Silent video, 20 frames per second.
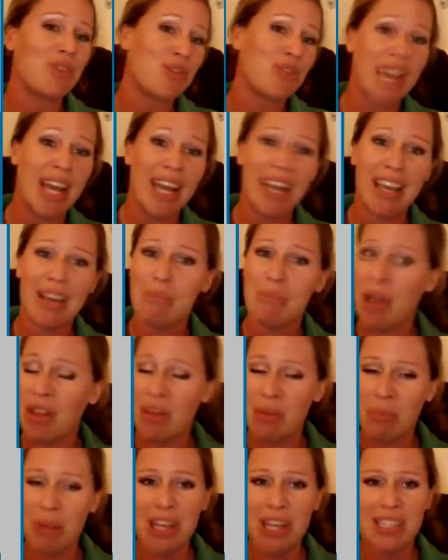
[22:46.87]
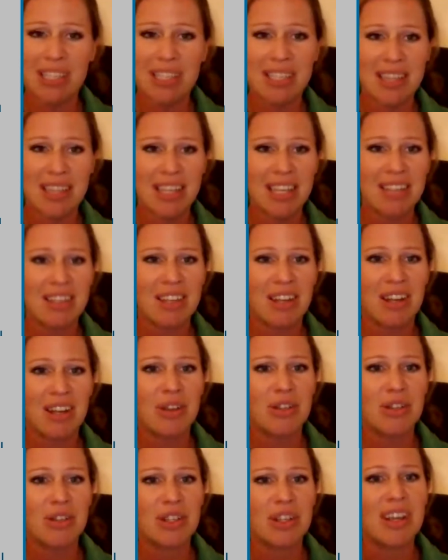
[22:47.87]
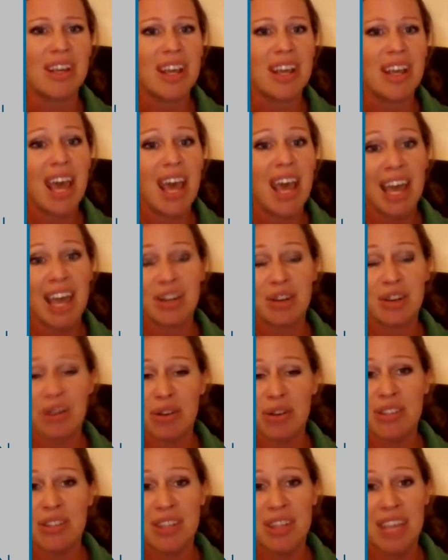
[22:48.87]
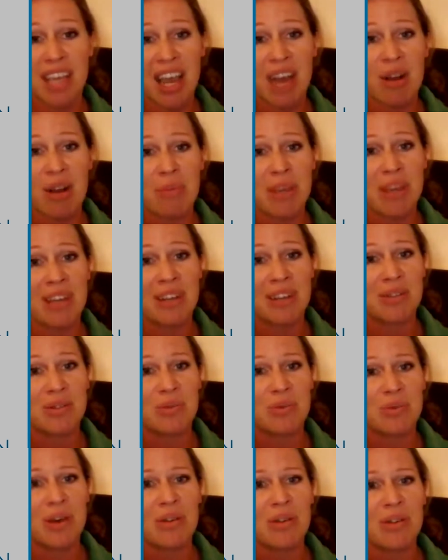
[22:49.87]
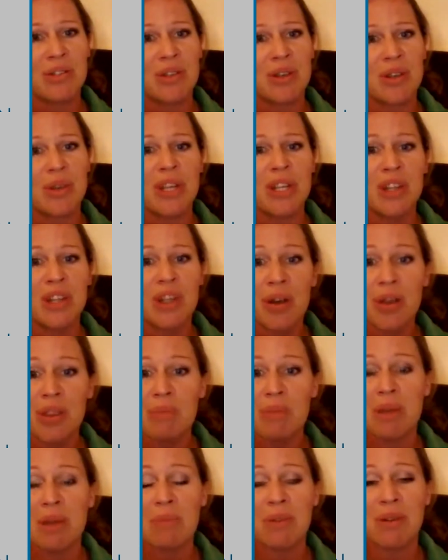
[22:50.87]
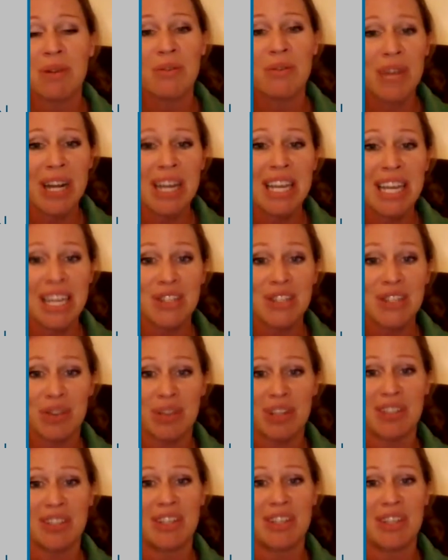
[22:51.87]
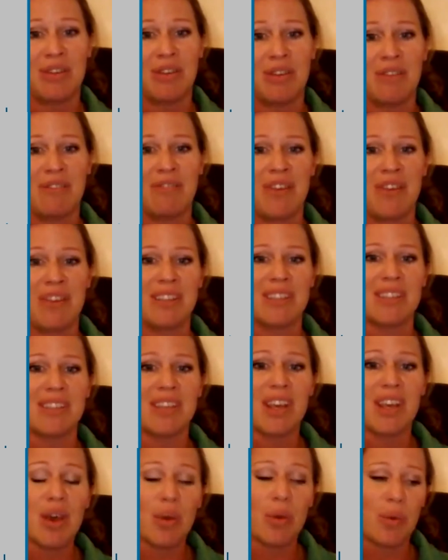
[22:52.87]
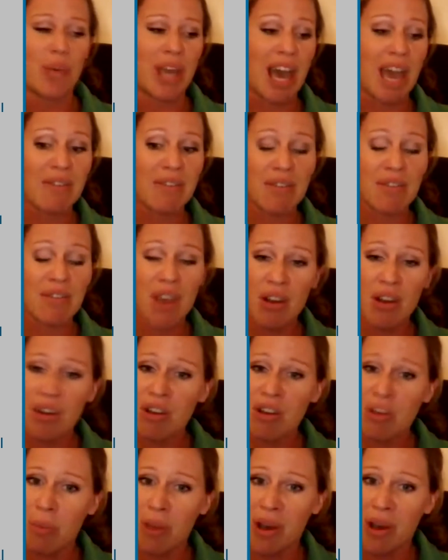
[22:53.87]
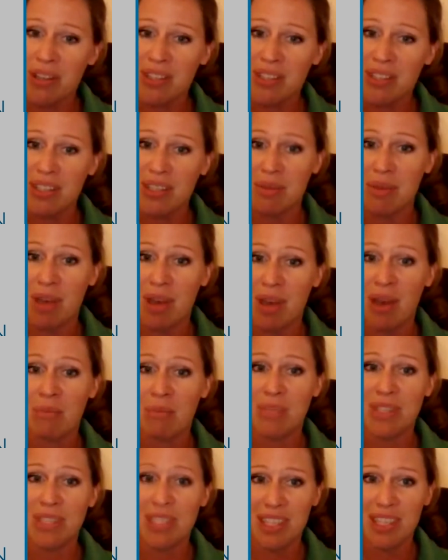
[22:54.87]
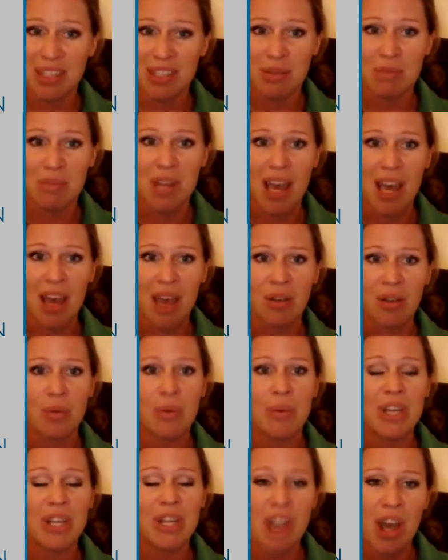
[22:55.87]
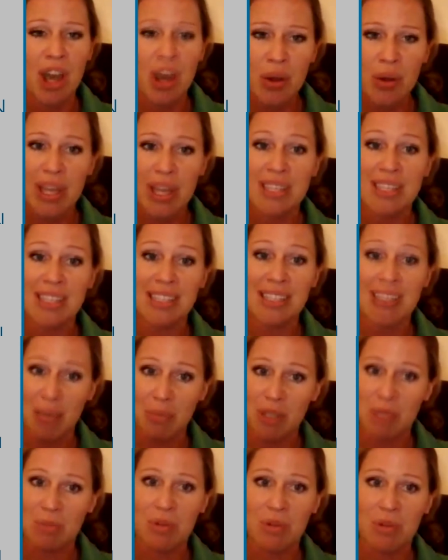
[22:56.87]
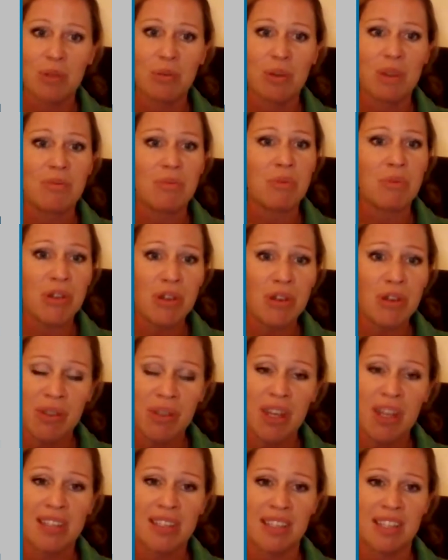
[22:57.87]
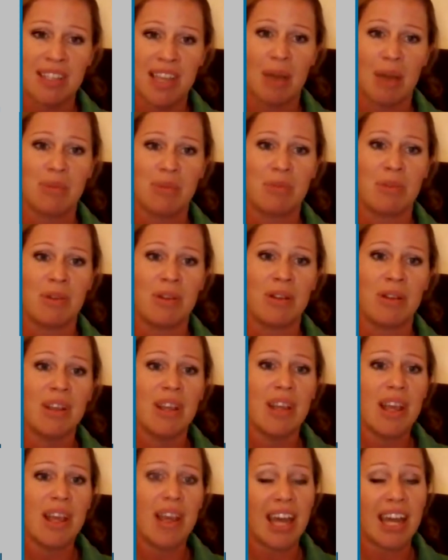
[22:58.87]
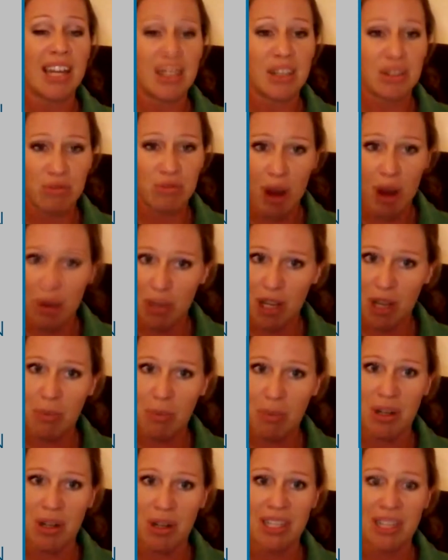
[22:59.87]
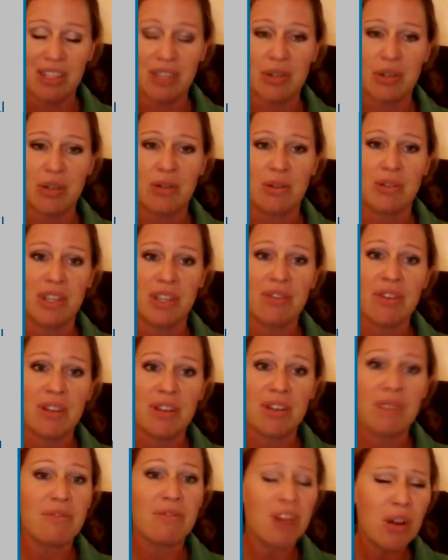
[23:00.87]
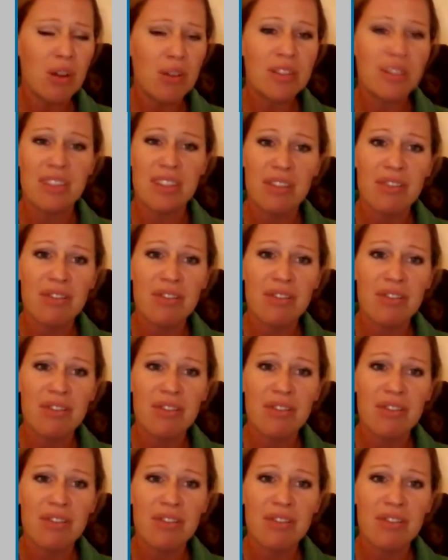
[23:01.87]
Sri Lanka, other places in the Indian Ocean, and across to the Caribbean as well. So we know that people are really interested in Greenfins. We have a very robust system now that we know is adaptable. We've proven that it's adaptable and it's replicable into lots of